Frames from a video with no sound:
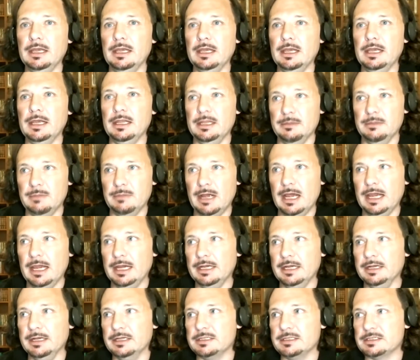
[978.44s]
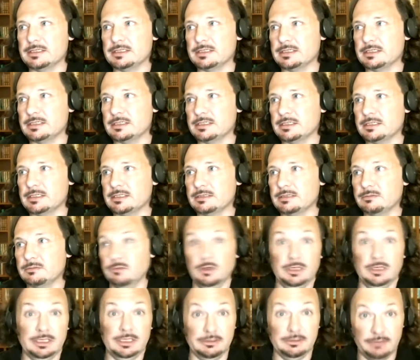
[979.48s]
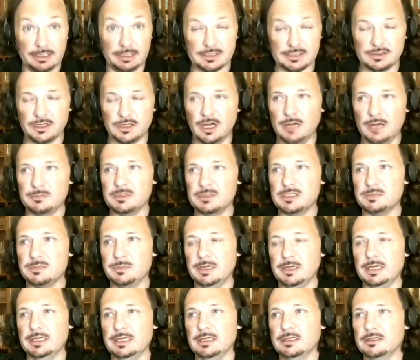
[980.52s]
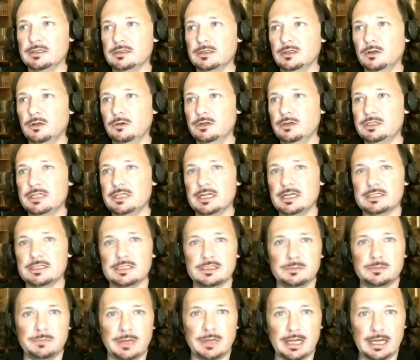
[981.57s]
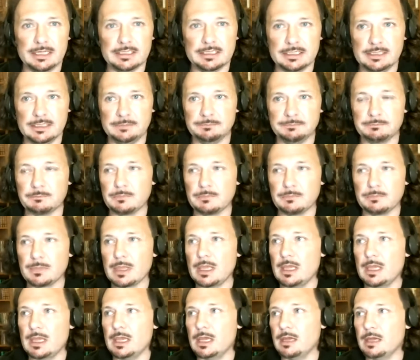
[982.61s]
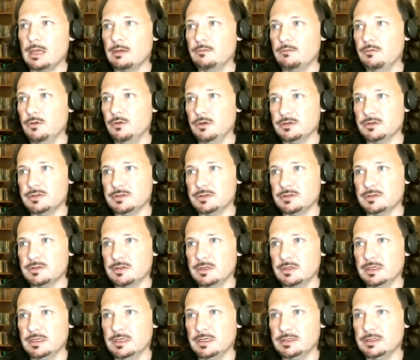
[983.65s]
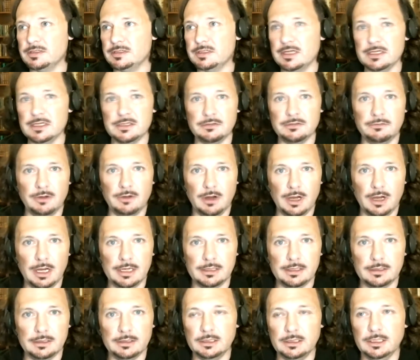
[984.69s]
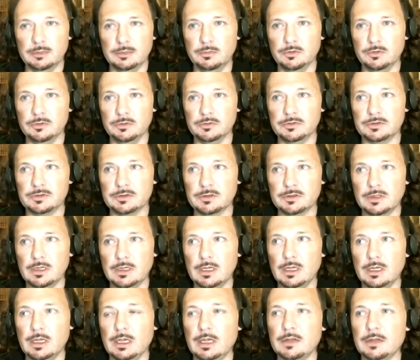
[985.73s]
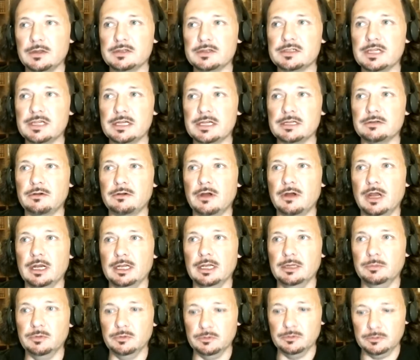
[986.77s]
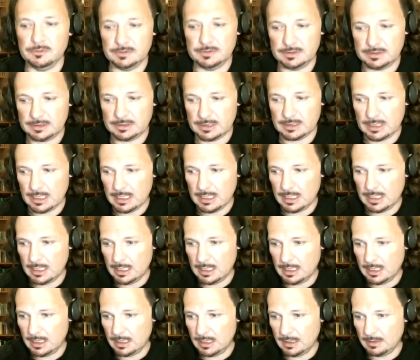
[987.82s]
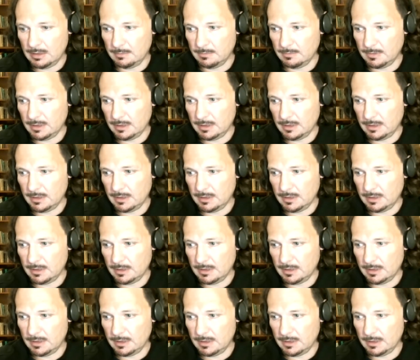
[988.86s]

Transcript: in the main, in recent times, it's been Law and Justice Party versus the centre-right Liberals. Yeah. The centre-right Liberals are